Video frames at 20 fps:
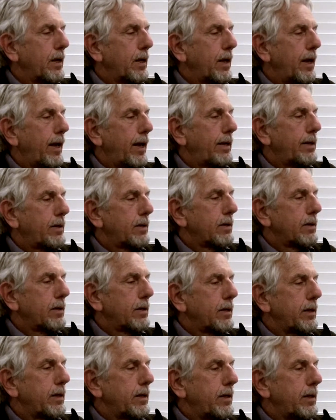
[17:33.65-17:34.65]
and
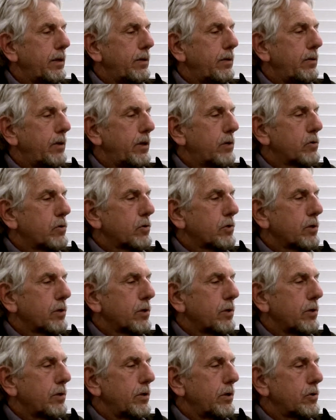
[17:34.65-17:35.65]
this
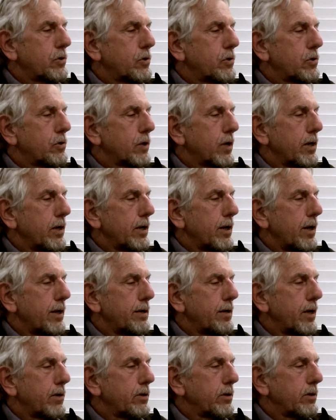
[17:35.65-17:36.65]
this is a,
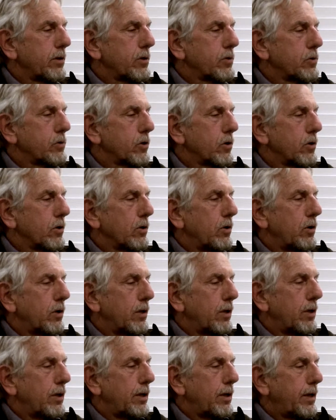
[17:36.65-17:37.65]
another little
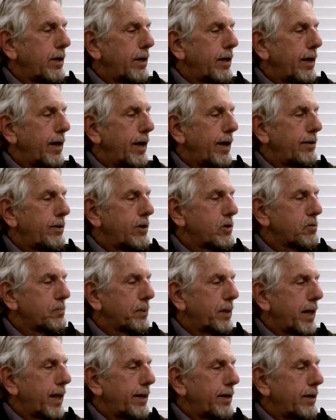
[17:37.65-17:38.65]
circle and this
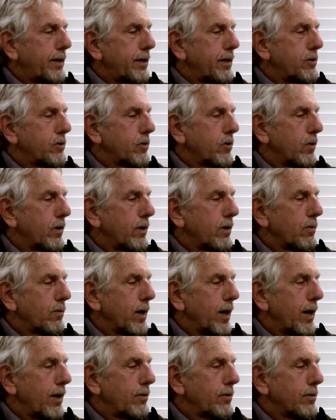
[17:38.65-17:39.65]
planet is going
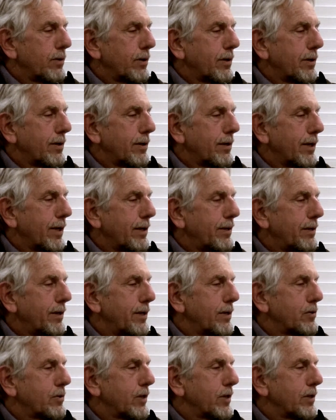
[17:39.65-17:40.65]
around like
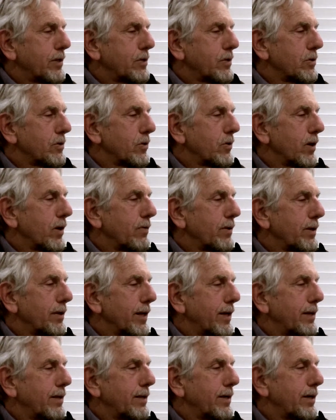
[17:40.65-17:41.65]
this, and this is going around
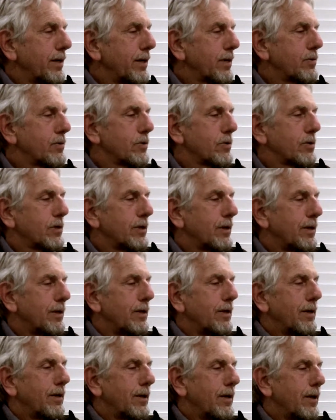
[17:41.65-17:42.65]
like this.
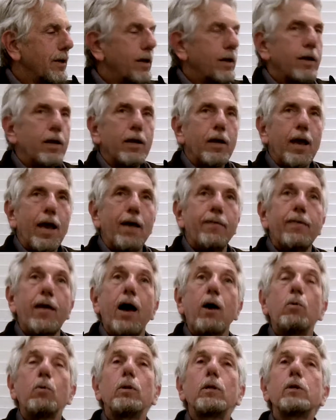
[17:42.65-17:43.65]
And
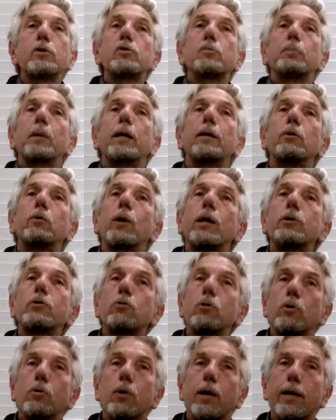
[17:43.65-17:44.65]
that will explain the
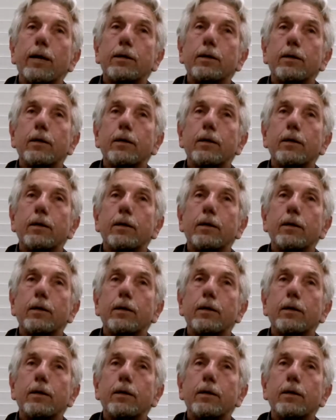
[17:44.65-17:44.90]
retrograde.